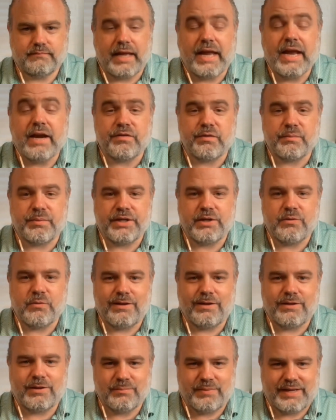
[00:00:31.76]
Hey, everybody,
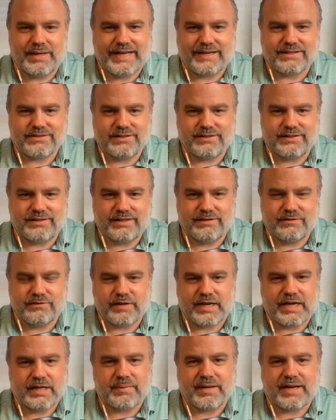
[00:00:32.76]
welcome back to the
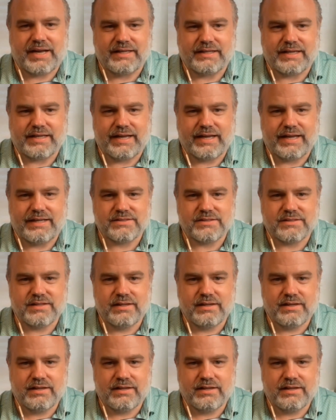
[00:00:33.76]
InFi podcast.